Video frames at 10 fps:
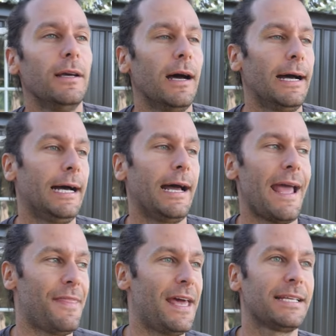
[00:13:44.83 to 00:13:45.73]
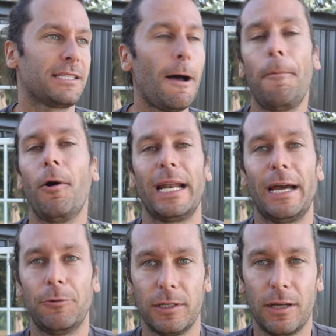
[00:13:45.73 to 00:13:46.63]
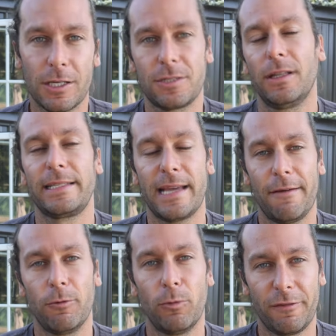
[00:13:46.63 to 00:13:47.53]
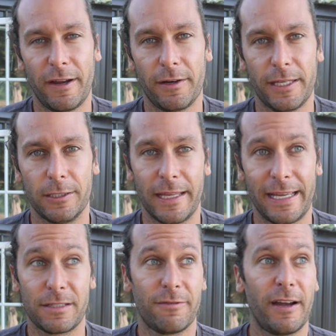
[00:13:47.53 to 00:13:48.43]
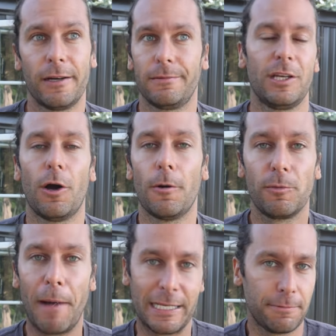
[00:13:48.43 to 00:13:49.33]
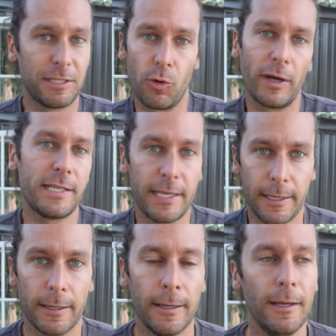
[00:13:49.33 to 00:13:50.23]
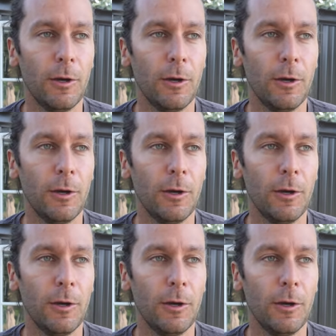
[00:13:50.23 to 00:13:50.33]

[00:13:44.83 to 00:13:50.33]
Uh, and then at some point, I would also like to have a wood fire kiln that gets fired, you know, possibly twice a year.